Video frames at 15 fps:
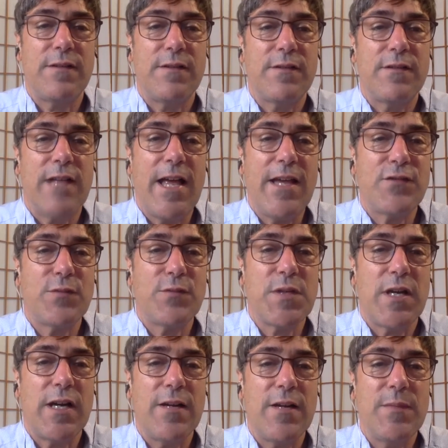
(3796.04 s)
classroom
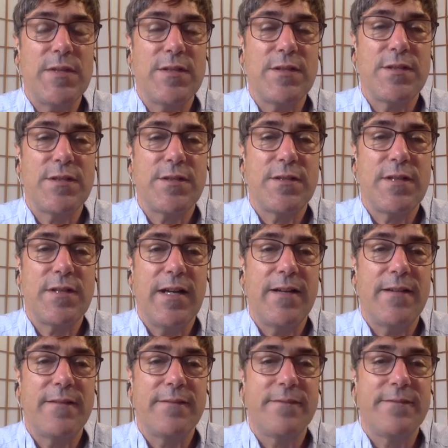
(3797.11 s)
time is a